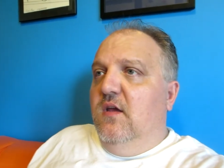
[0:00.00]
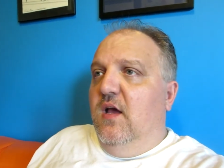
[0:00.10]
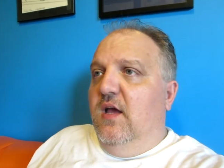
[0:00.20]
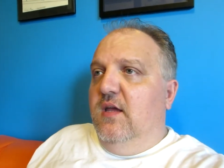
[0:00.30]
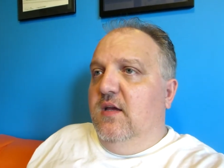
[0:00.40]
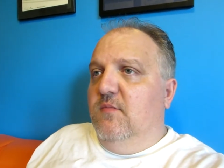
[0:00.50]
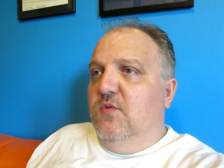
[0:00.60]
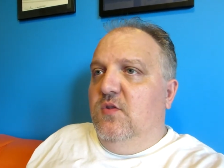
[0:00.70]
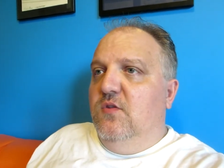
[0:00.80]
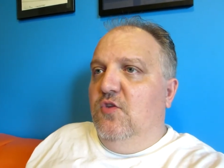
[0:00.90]
I
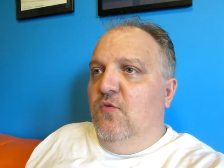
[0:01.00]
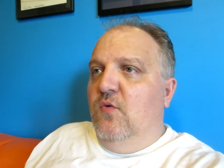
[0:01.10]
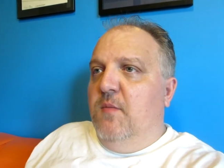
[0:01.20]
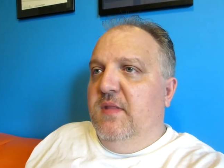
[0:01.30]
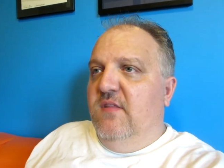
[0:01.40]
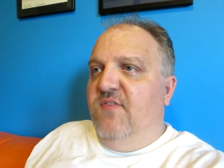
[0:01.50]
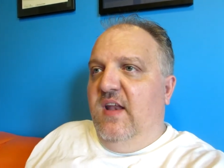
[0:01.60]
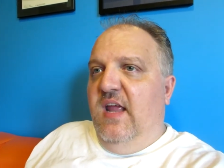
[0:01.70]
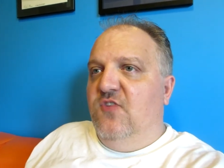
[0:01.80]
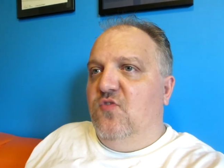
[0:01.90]
um, do. I'm in the
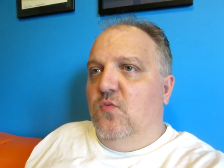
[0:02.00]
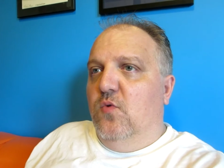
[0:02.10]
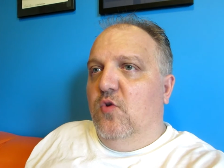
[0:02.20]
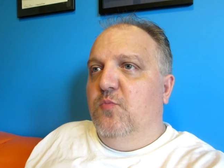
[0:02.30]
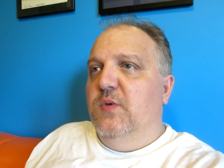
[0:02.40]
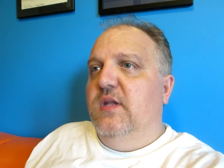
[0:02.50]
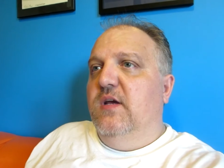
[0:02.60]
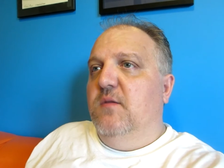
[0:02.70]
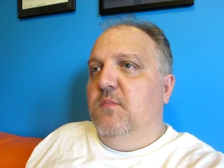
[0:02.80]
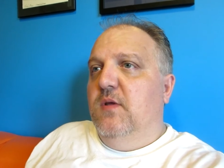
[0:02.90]
financial world, but
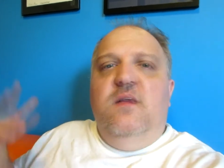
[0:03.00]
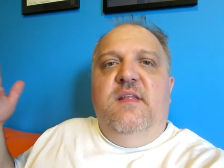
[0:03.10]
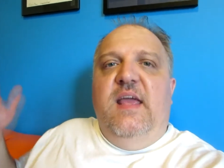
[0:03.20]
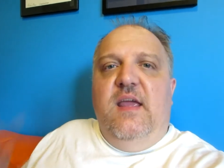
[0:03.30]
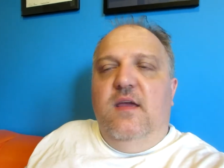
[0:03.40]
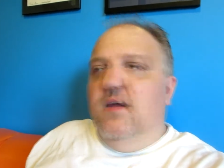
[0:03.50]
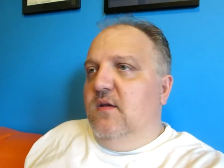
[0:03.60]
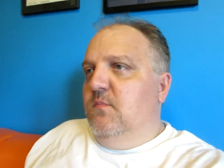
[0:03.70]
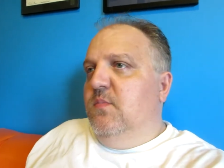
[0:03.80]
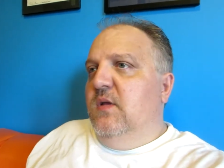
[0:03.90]
um, they
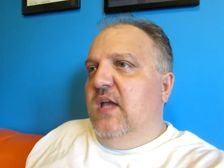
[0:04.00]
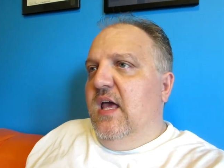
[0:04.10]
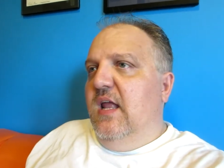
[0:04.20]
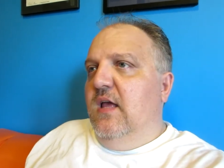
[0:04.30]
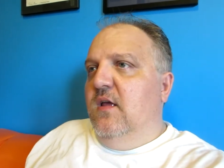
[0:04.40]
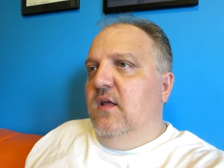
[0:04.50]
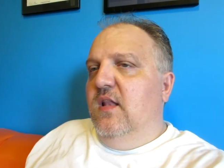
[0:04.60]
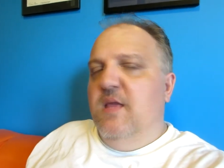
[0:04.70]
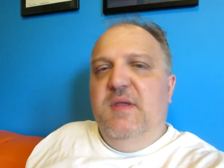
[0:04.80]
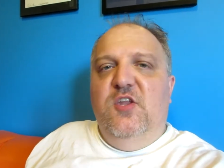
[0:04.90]
um, kind of
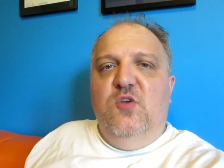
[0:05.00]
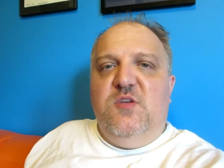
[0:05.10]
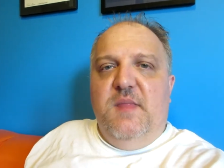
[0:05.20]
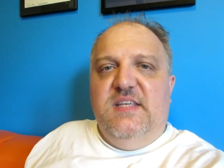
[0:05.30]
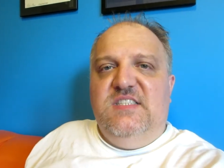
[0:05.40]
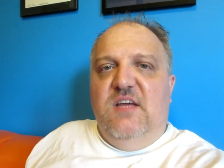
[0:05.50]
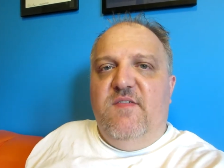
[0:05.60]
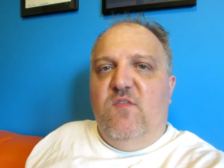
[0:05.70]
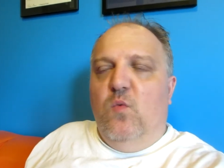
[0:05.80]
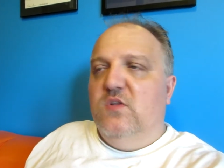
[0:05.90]
let me do some of that
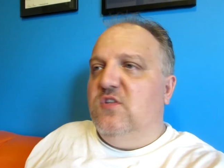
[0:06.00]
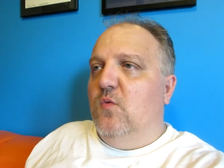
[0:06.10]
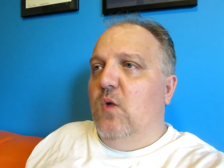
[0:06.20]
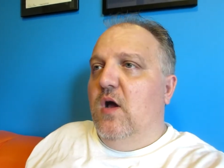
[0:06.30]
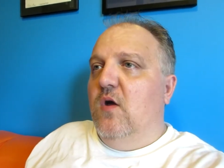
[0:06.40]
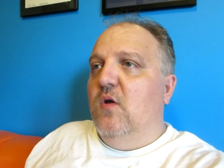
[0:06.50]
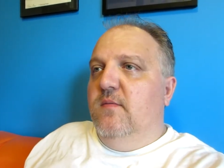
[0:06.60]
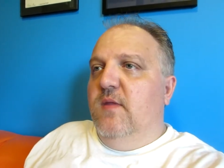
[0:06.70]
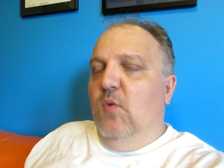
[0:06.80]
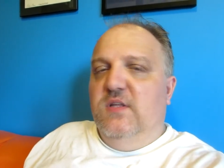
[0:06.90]
stuff every once in a while.
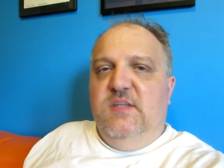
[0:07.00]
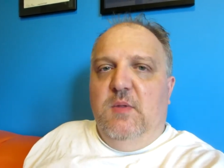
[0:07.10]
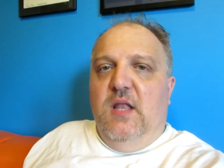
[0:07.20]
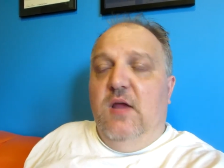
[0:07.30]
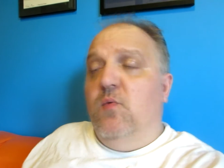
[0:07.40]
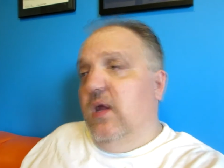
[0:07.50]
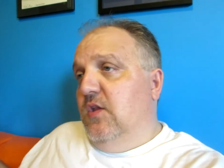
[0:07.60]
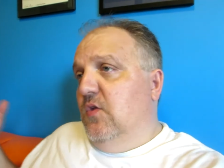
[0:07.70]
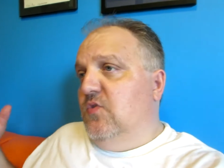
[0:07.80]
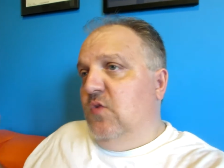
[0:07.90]
They really seem to like what I
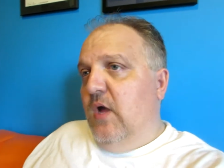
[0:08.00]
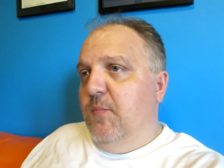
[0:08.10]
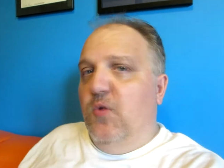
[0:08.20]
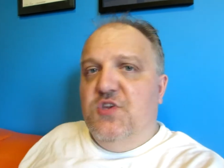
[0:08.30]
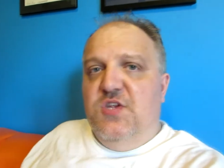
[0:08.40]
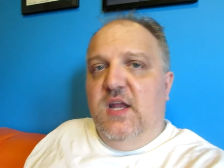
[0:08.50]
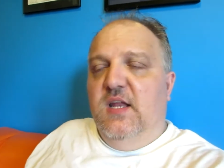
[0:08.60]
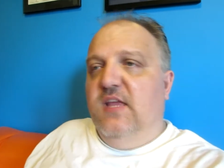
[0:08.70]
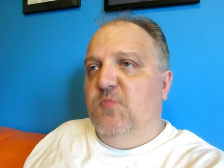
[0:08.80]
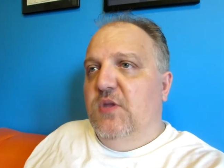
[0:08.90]
do, so I appreciate it.
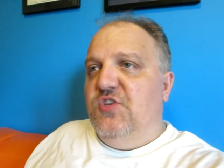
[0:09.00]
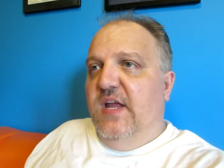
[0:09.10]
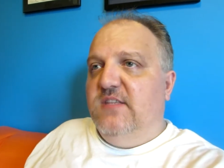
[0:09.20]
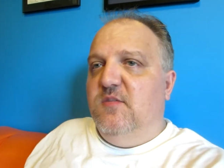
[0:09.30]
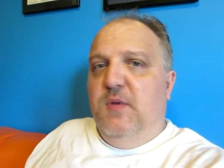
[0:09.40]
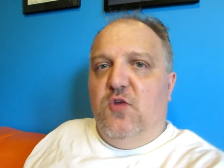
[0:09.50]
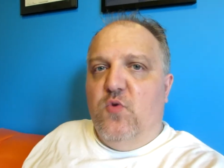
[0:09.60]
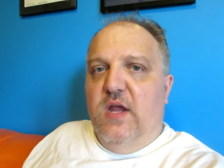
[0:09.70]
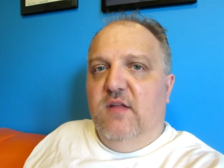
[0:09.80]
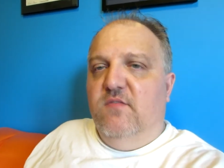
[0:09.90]
It gives me a chance to be
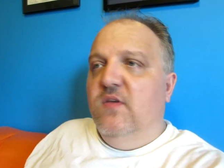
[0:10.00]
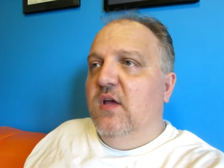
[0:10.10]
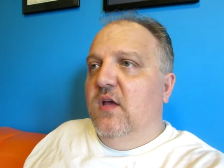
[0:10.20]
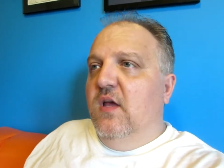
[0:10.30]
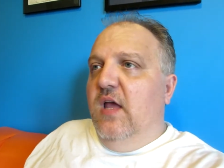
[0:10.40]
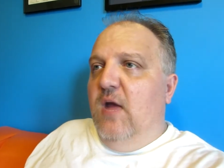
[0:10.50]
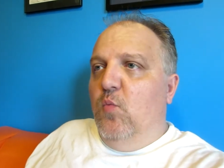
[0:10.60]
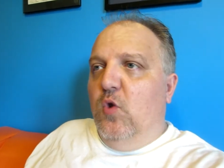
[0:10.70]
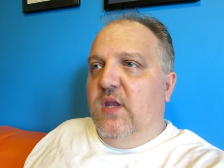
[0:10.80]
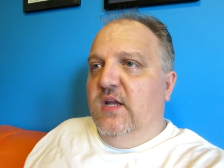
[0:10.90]
creative at
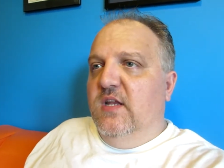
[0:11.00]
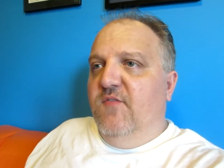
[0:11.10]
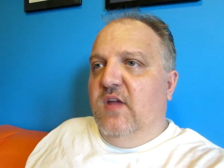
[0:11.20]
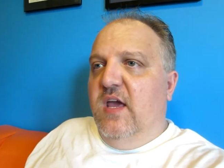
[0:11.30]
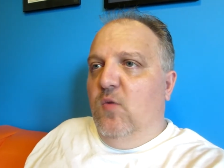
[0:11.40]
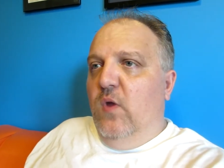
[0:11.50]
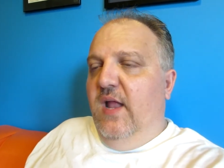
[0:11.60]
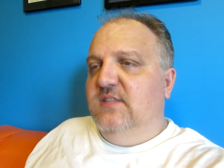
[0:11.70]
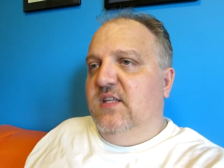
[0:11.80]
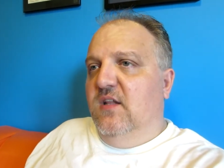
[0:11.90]
work in a different kind of way
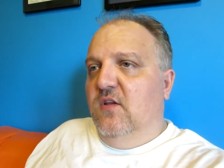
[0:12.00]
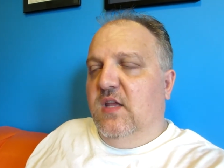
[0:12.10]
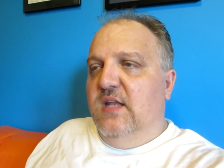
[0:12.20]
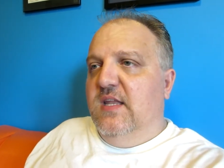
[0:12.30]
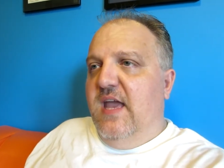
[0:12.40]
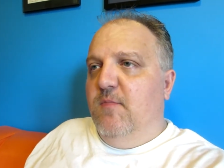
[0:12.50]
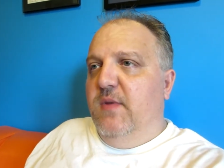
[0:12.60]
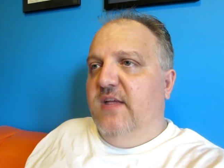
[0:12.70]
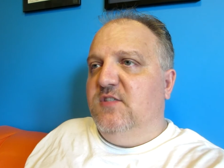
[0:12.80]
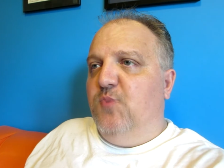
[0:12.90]
instead of looking at
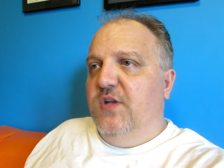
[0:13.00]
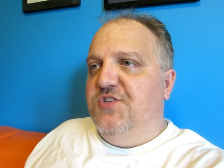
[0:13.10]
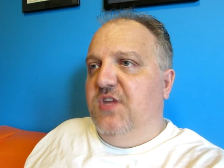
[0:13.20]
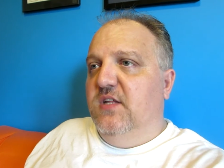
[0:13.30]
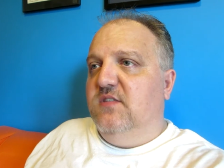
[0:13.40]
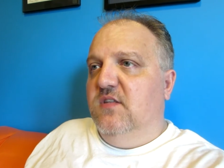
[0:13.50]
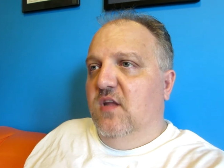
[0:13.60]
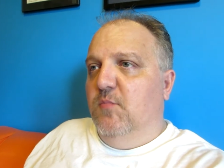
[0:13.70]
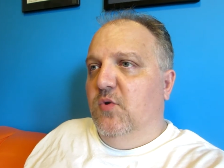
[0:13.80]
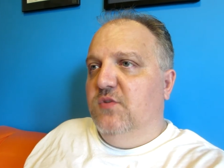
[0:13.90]
database spreadsheets and
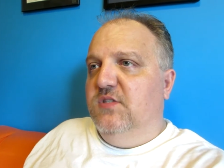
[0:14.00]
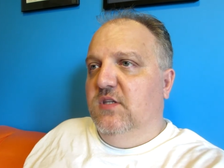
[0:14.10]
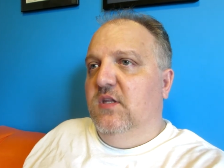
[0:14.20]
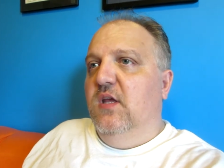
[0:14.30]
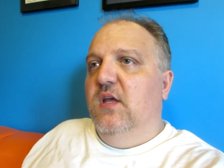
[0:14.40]
numbers and